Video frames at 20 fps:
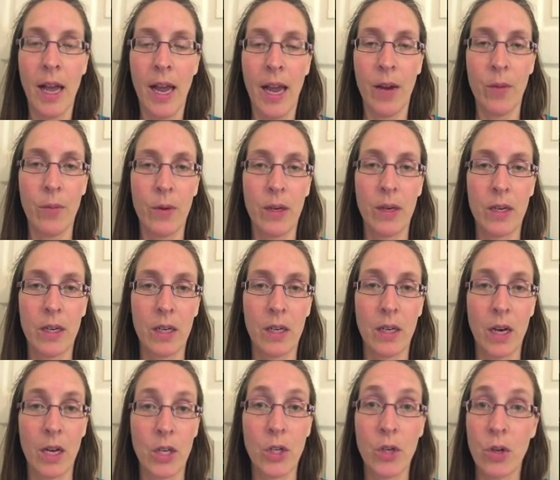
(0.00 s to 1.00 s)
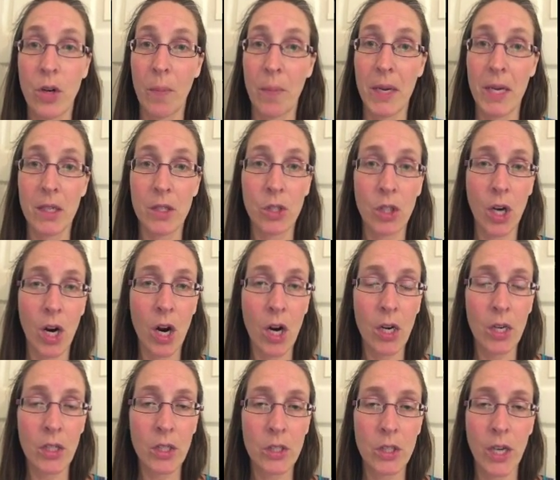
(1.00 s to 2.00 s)
And we could, you could be in
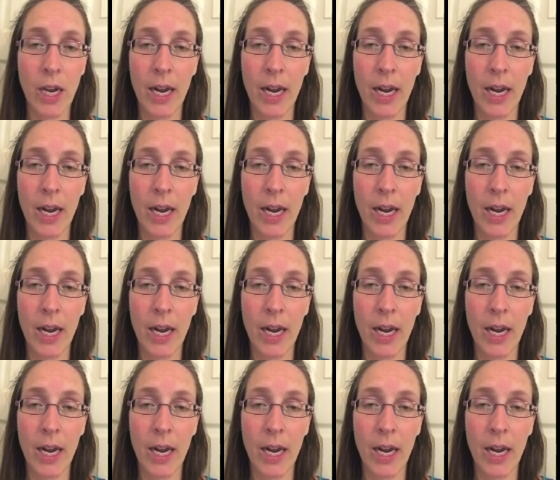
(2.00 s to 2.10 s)
charge,